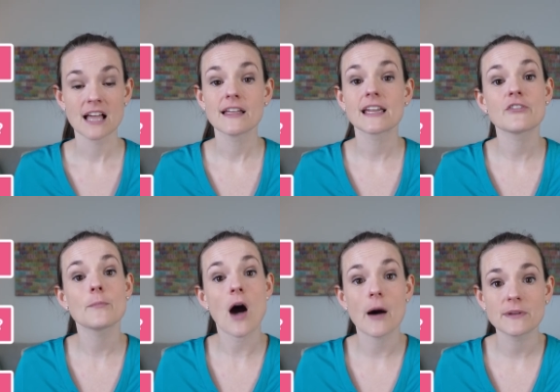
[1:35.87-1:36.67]
like if a
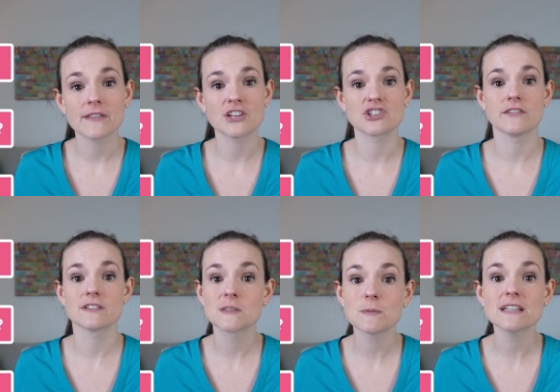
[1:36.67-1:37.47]
population of a
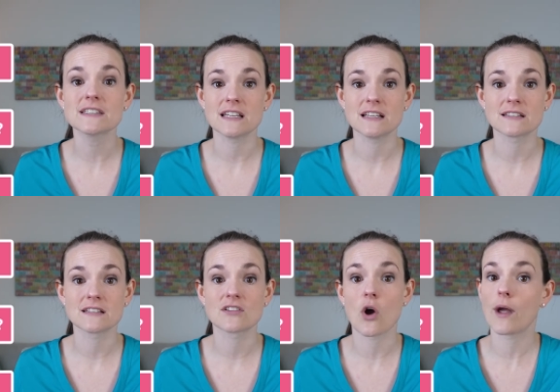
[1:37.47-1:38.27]
species
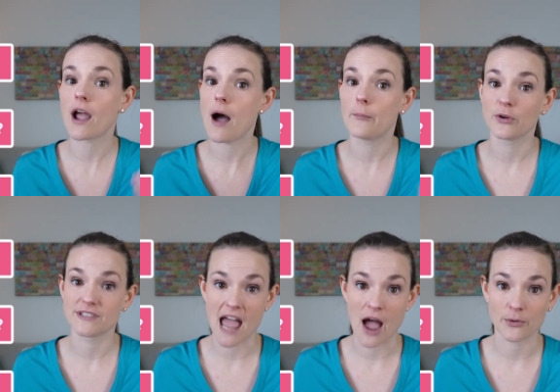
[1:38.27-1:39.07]
is going up or
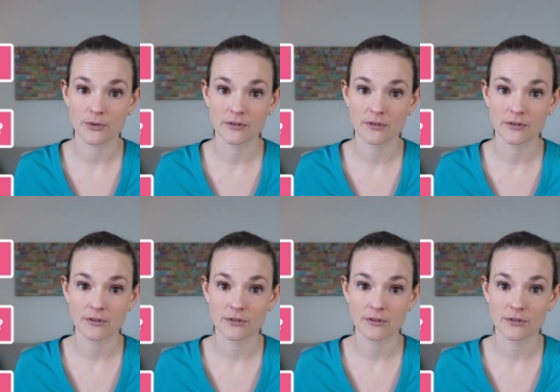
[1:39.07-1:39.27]
down.